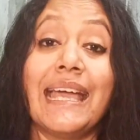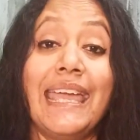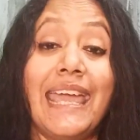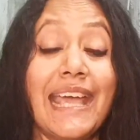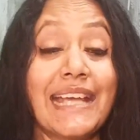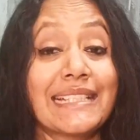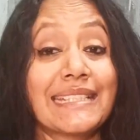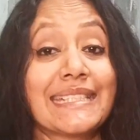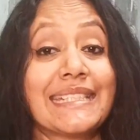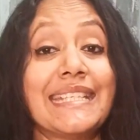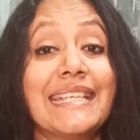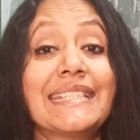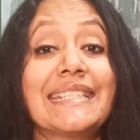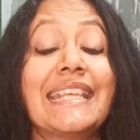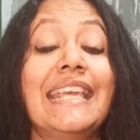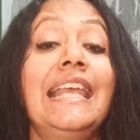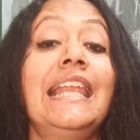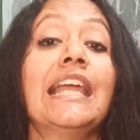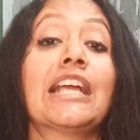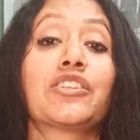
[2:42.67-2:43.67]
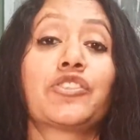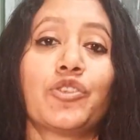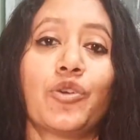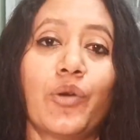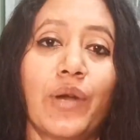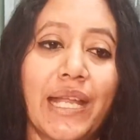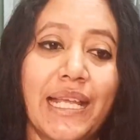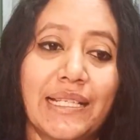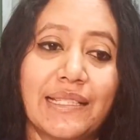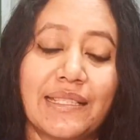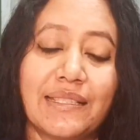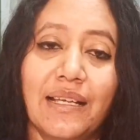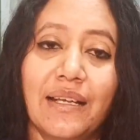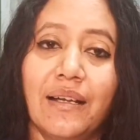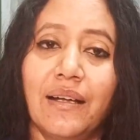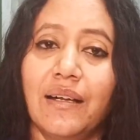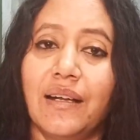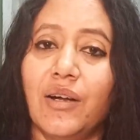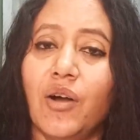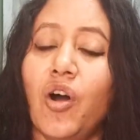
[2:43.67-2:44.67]
excess electronics,
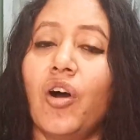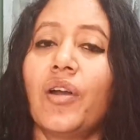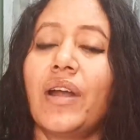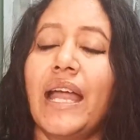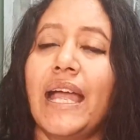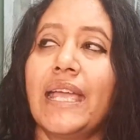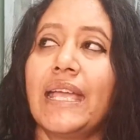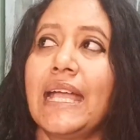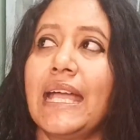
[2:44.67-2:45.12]
or I